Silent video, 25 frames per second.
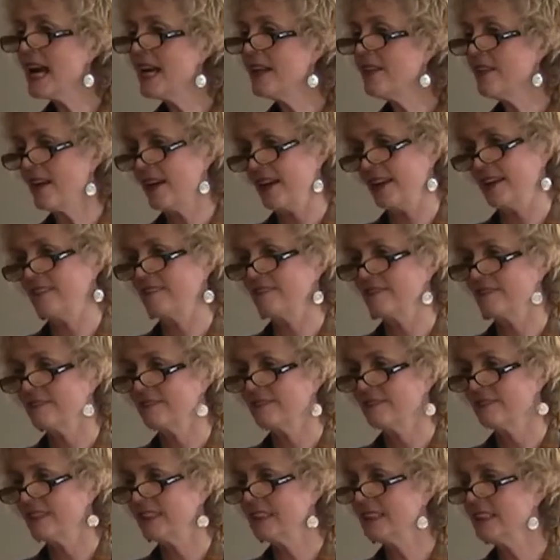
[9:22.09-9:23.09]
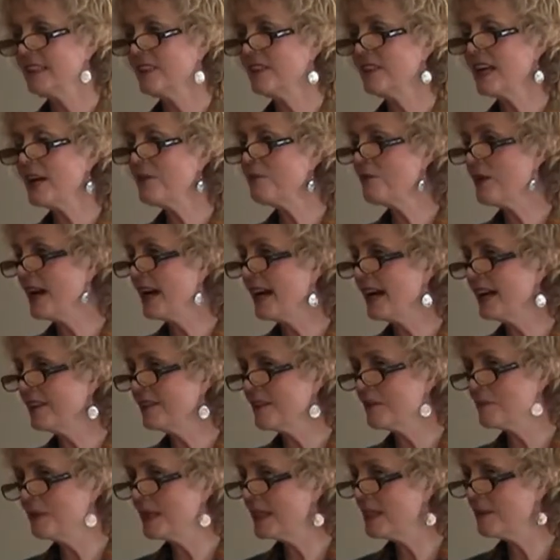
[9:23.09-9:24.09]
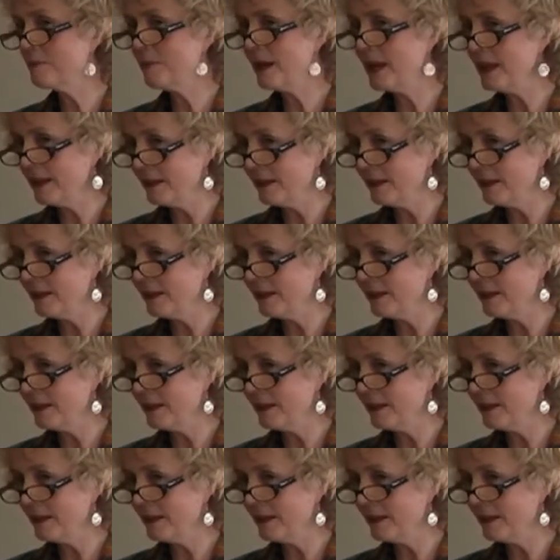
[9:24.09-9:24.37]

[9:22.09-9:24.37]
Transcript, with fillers: stay there until they rang the big